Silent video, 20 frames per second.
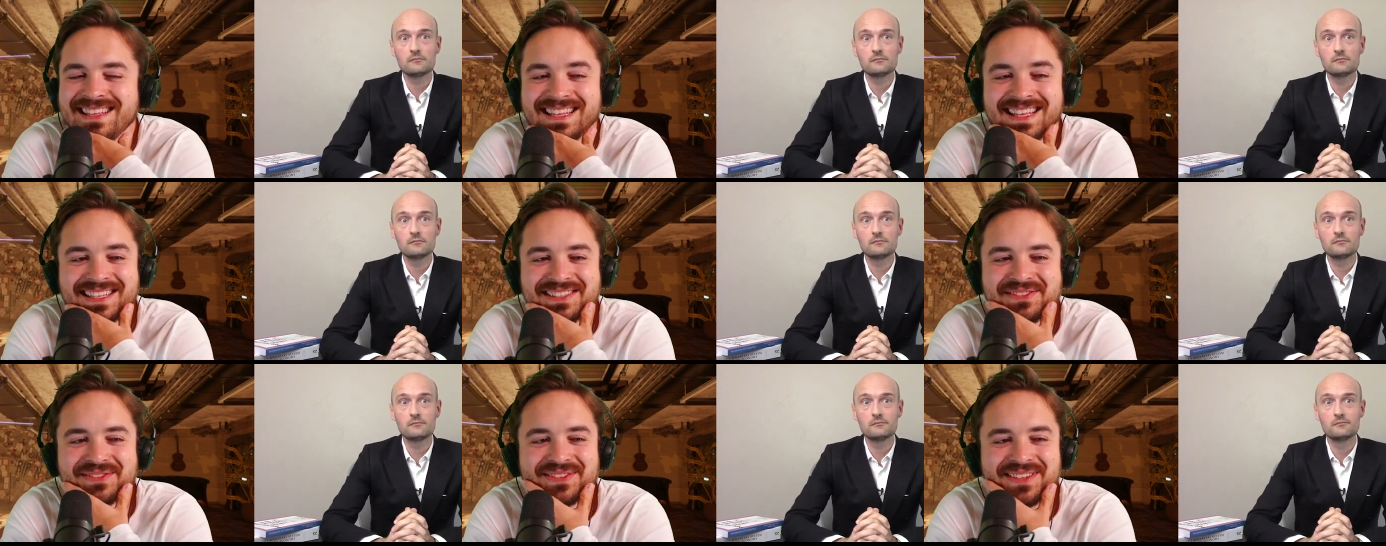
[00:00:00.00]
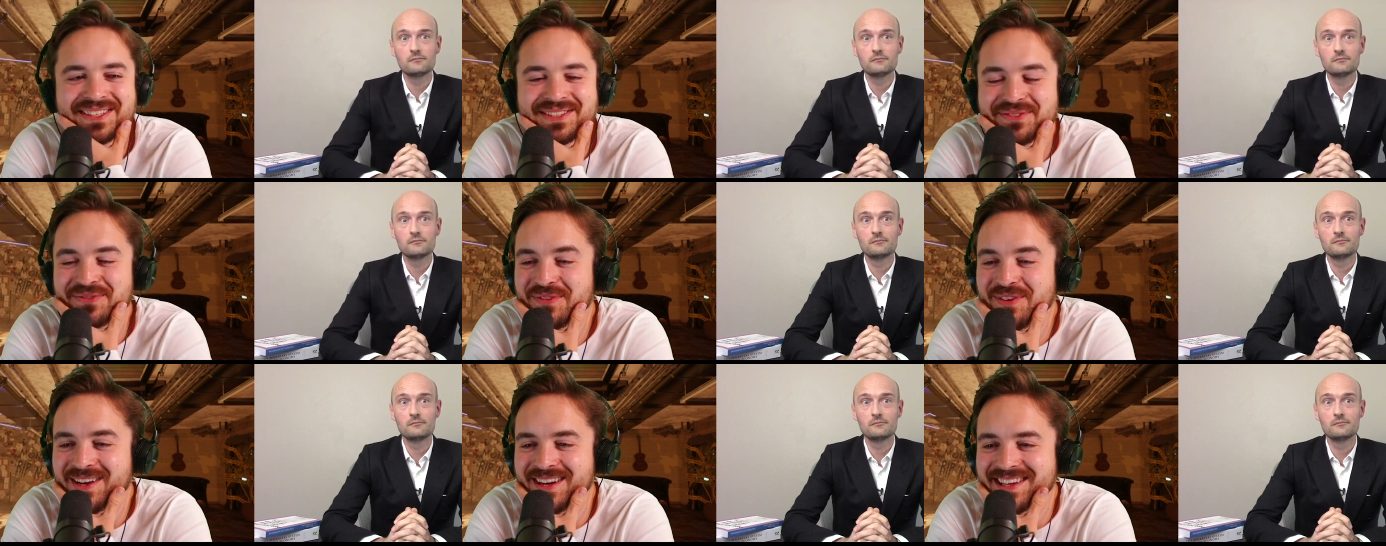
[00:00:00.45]
Speaker 1: that's
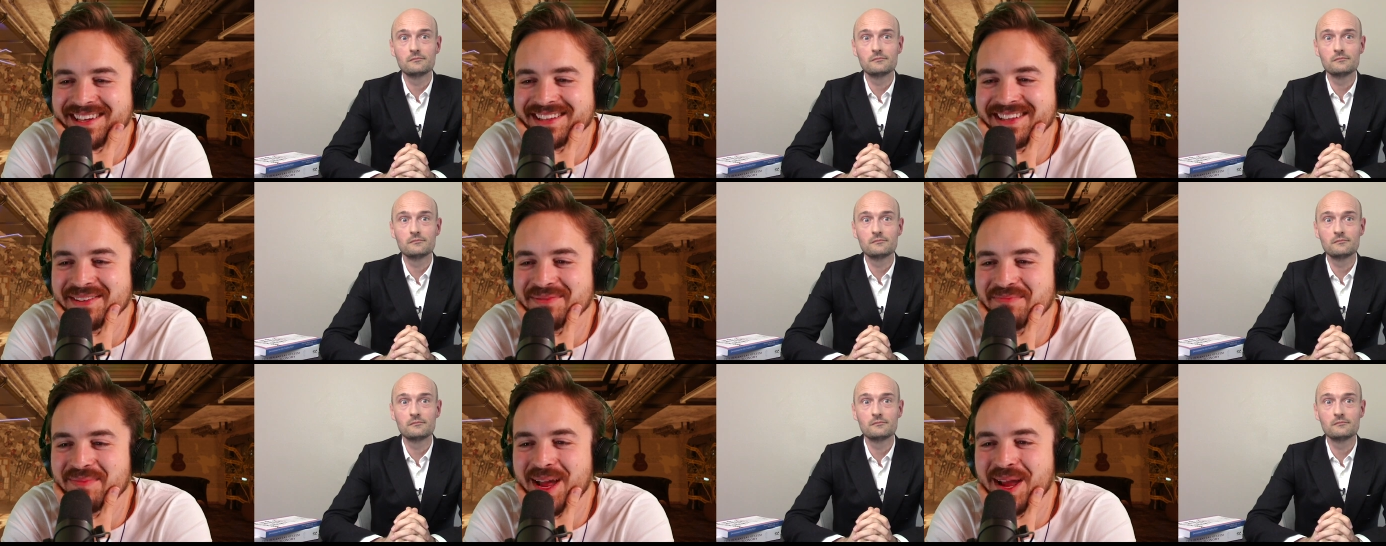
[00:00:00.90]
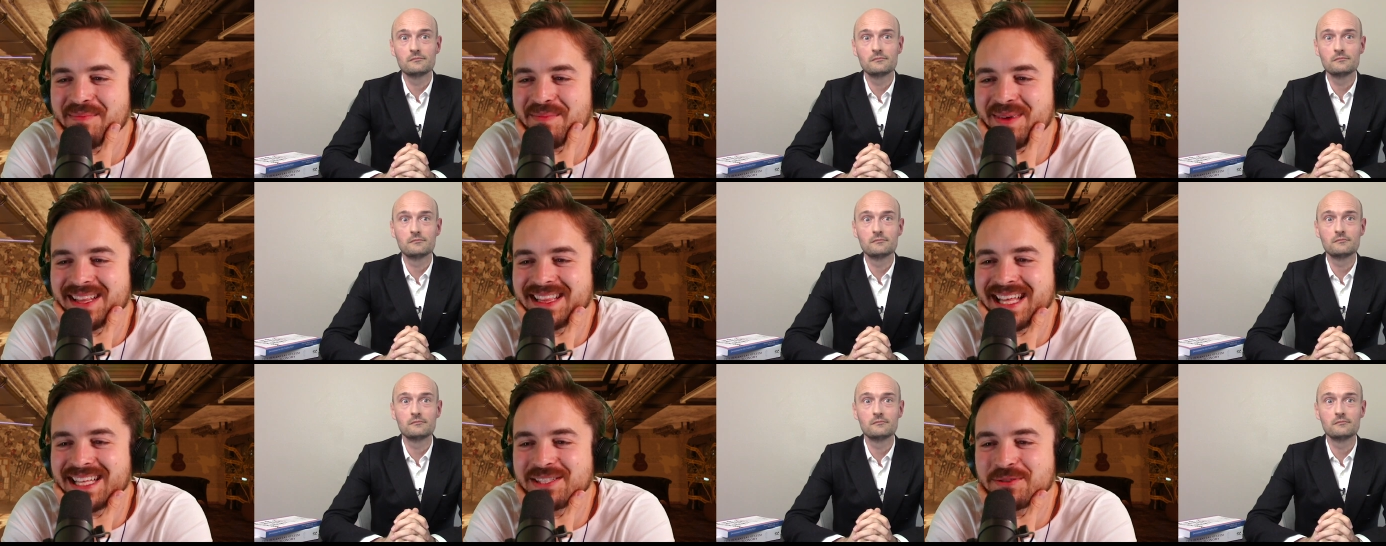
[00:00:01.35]
that's funny. I, I
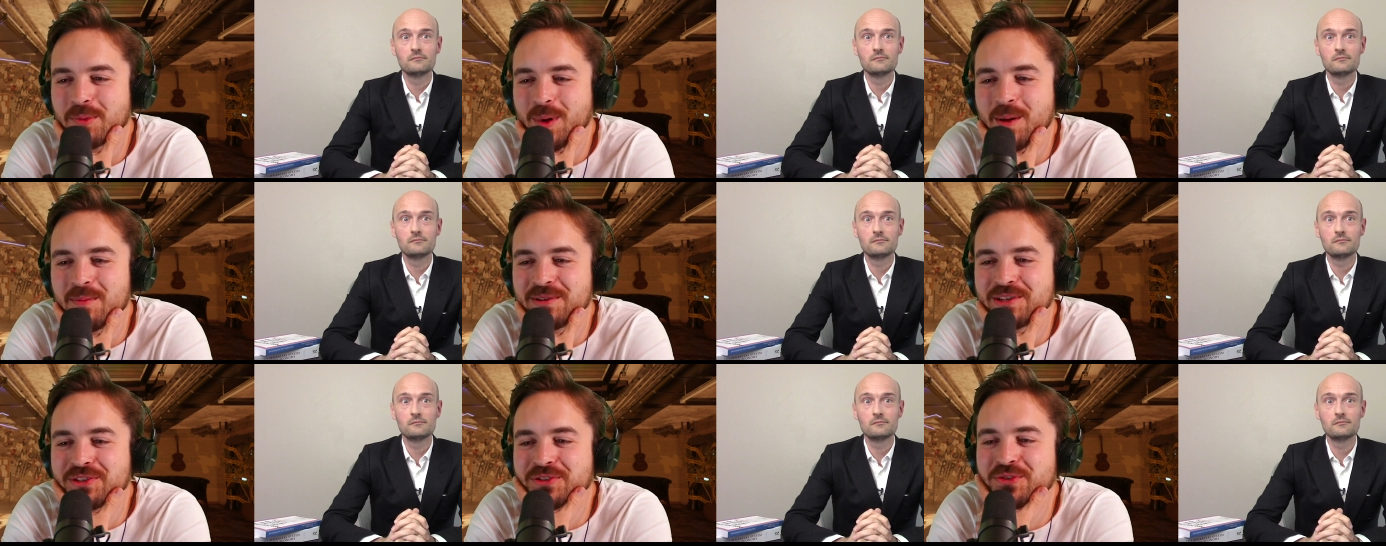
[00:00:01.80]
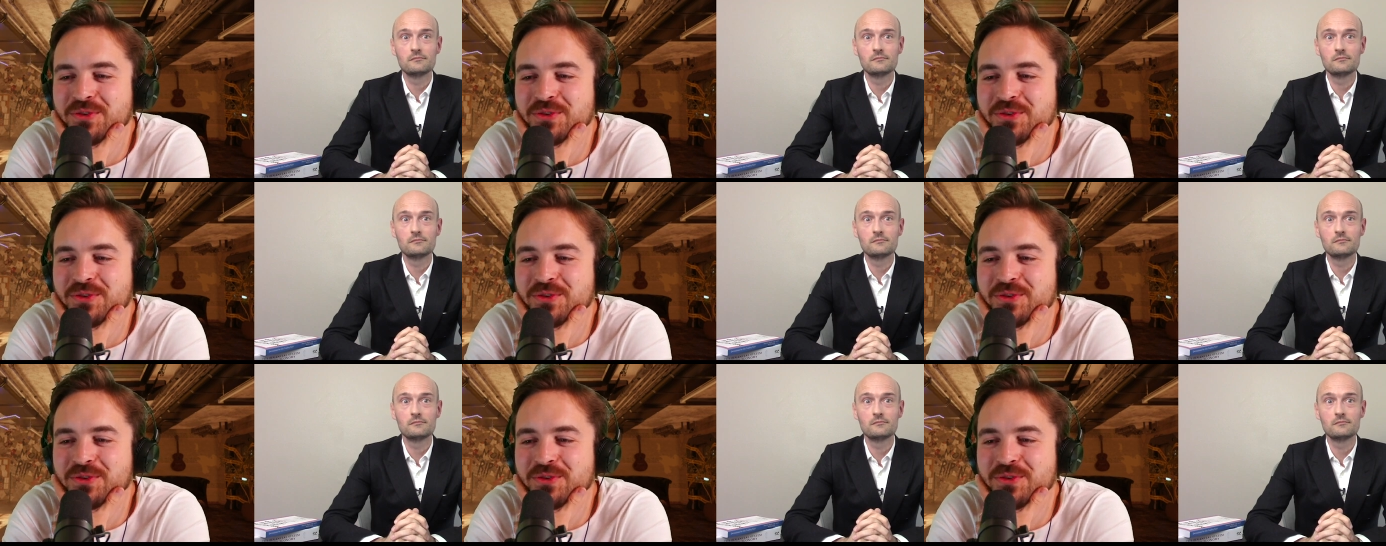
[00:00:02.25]
bet that's probably